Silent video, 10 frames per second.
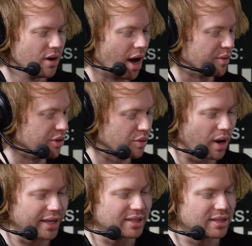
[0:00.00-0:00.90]
I would do
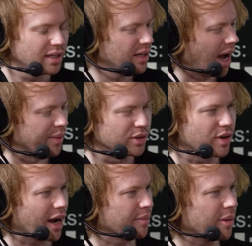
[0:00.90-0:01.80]
rights. I would
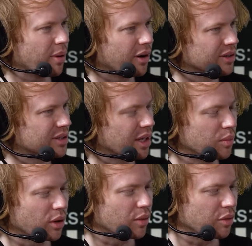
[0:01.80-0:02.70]
track my parts. I'd
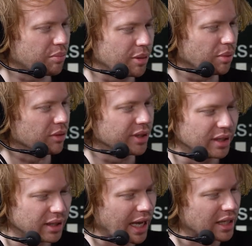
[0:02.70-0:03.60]
work with people
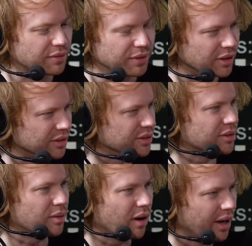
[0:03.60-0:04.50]
in Nashville, in
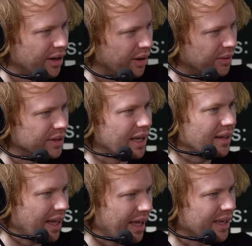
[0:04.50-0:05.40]
Toronto, in
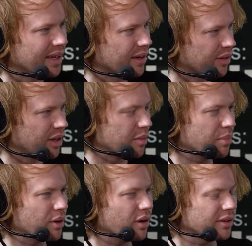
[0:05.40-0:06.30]
LA kind of thing and
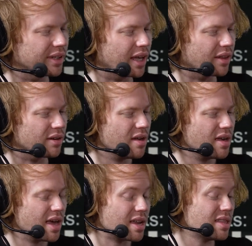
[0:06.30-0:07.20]
put it all together.
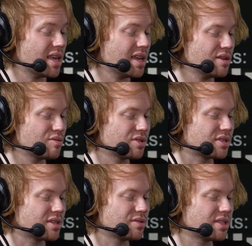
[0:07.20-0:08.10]
And in the end, it was
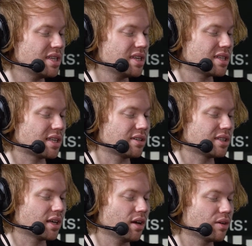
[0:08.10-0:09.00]
neat because I was
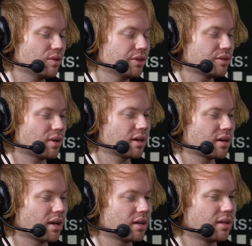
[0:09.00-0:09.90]
like, oh, cool, this
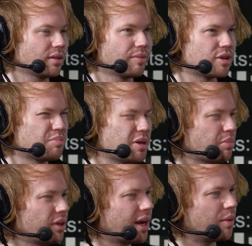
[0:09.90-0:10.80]
record, there's
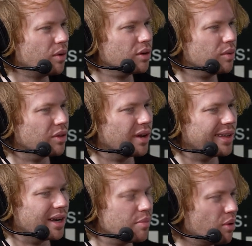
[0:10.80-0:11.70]
people that I worked with on
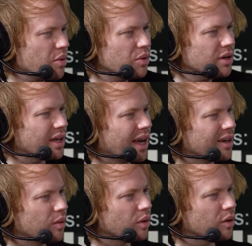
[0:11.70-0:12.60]
it that I probably wouldn't have
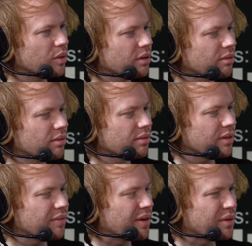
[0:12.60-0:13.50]
gotten to work with
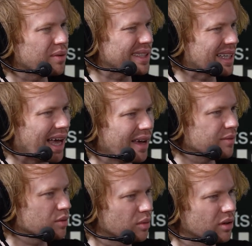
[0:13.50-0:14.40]
if everyone's
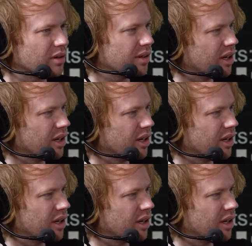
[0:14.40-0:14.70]
lives were,